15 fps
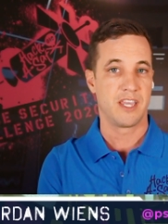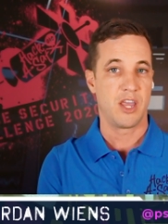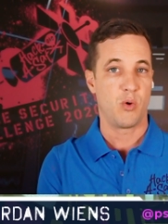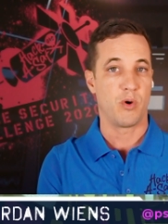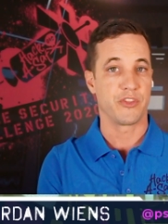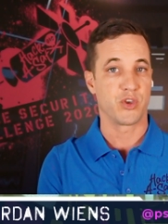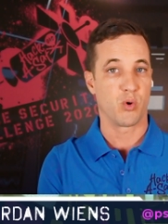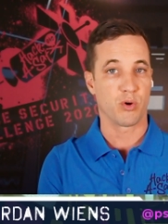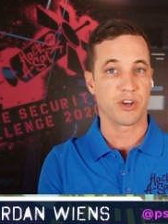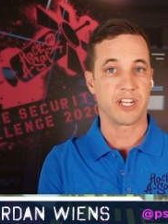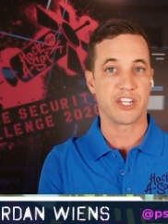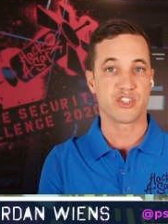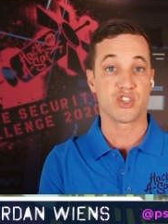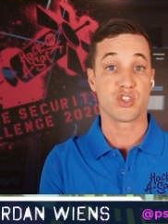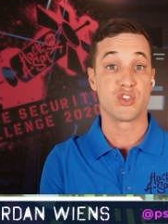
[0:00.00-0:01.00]
While the
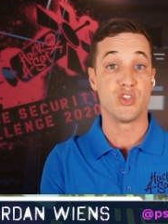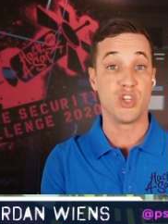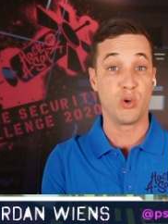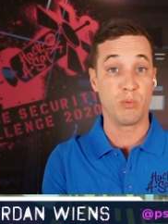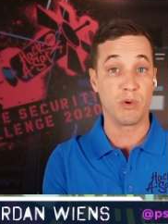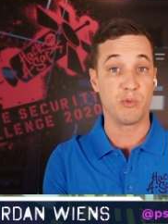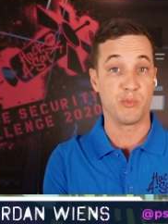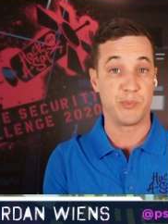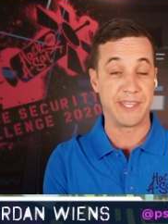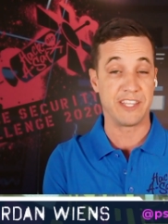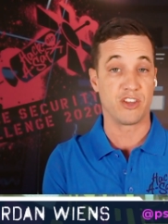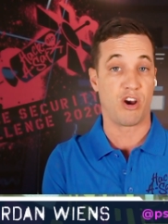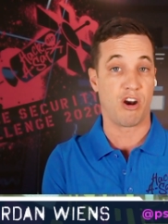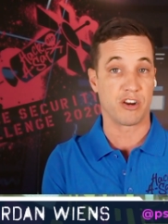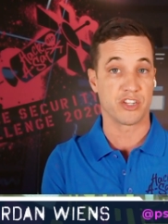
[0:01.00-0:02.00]
organizers knew it would be
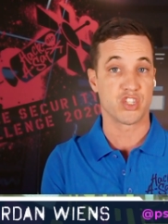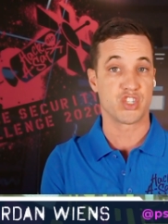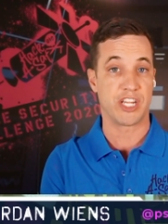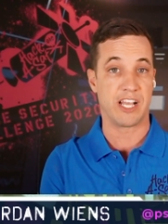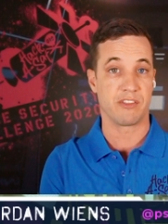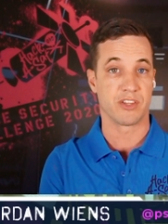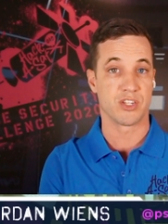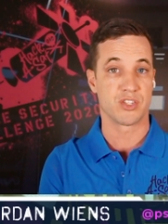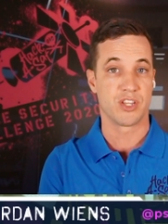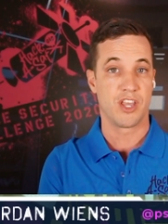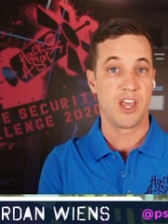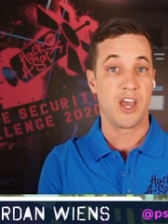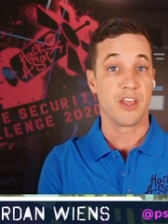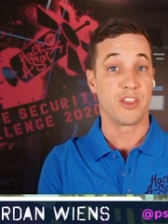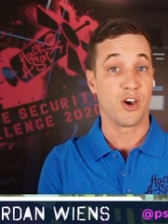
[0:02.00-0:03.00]
the hardest challenge,
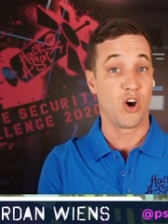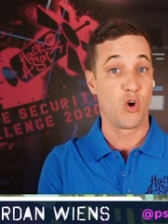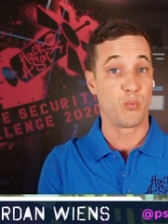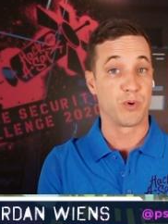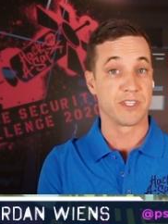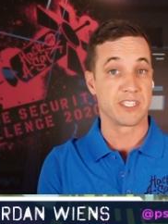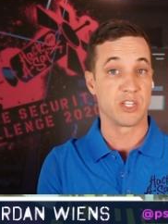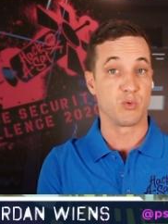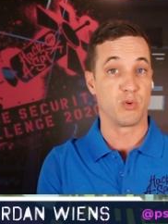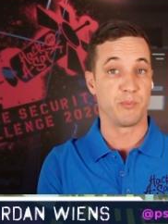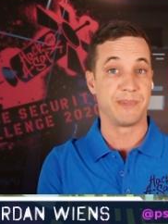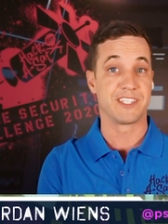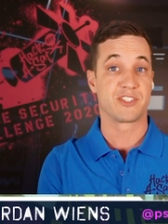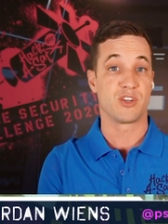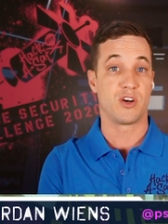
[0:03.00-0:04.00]
the hope was that it would
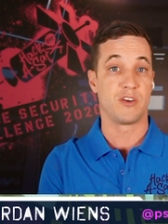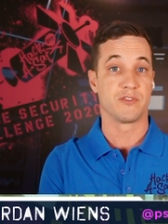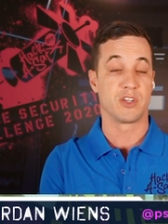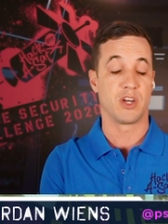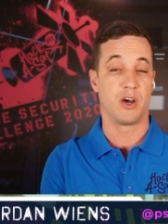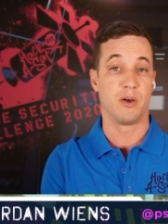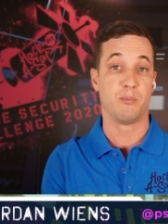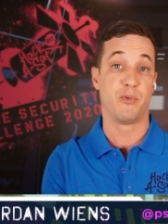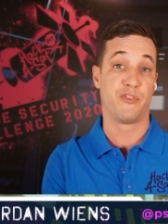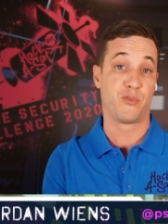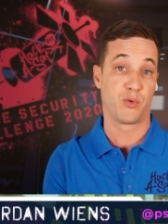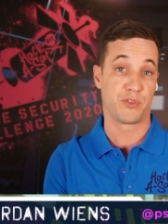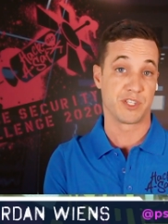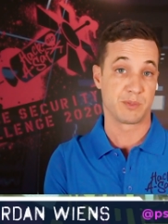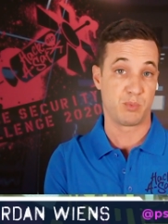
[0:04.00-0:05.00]
be solved before
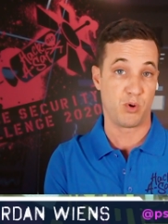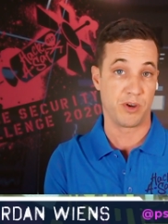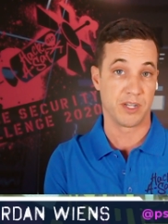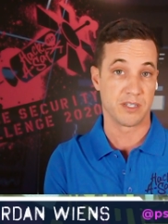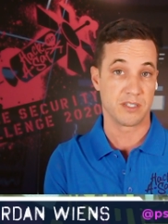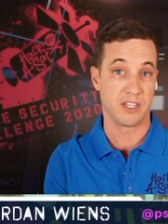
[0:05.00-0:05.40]
this point.